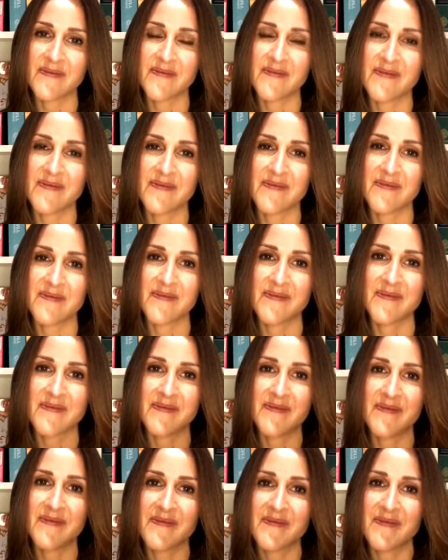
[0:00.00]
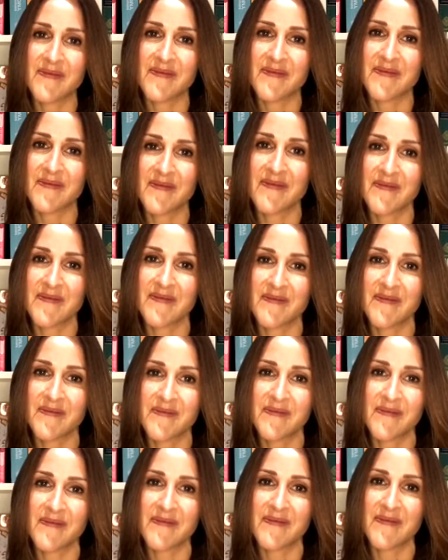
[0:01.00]

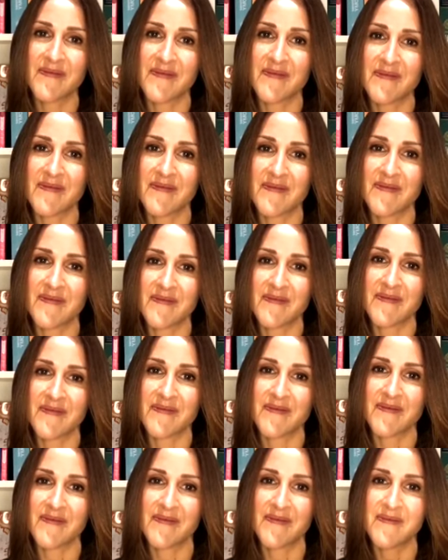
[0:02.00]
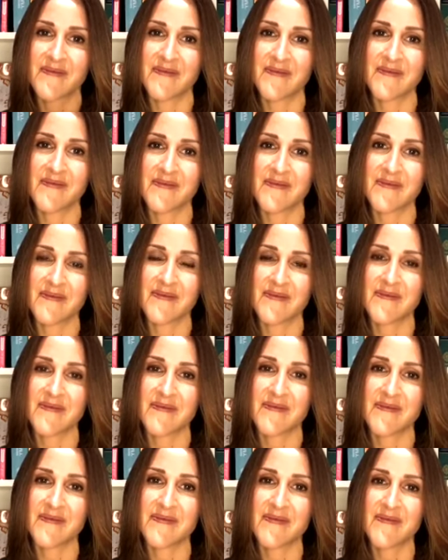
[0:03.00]

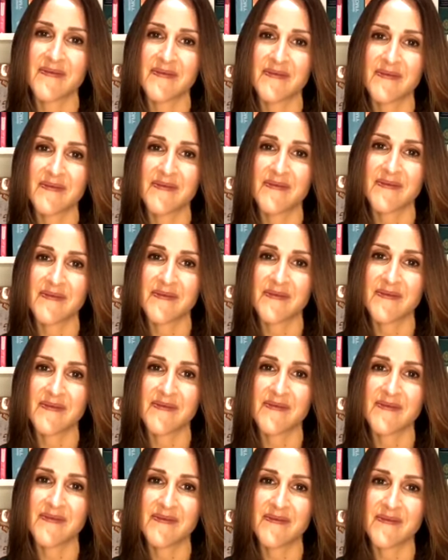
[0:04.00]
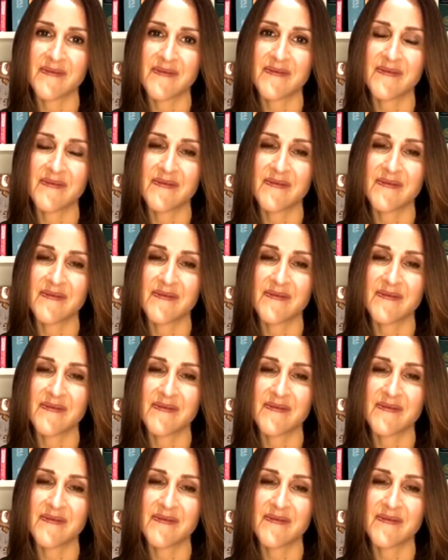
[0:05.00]
[no speech]